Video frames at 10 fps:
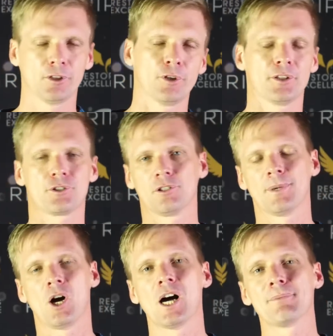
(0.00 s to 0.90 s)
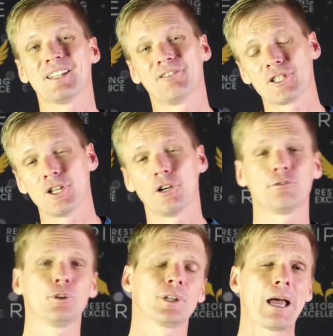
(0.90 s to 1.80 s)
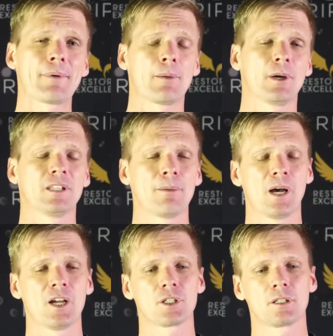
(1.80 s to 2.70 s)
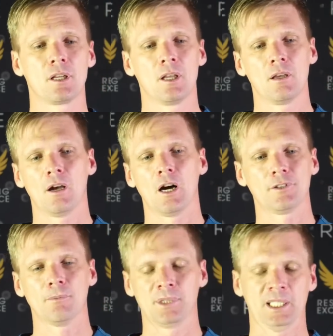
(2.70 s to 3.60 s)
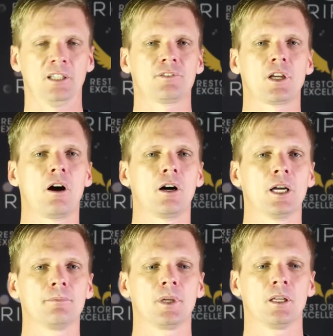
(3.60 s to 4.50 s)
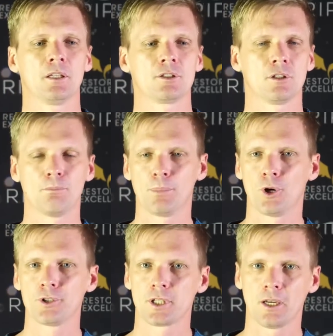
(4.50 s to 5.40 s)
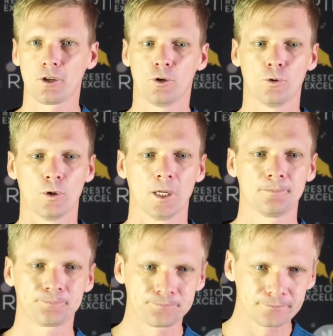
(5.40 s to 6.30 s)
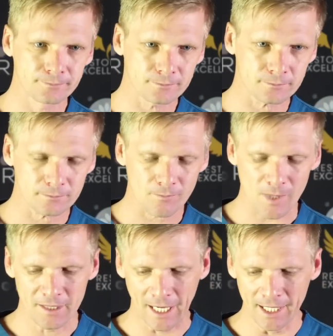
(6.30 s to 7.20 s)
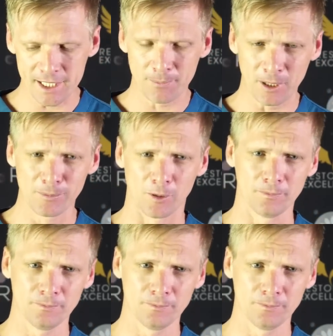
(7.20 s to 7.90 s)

on the tooth behind, but there is no fluid coming up over that margin. I've got plenty of time to bond a core. Now, here's the problem.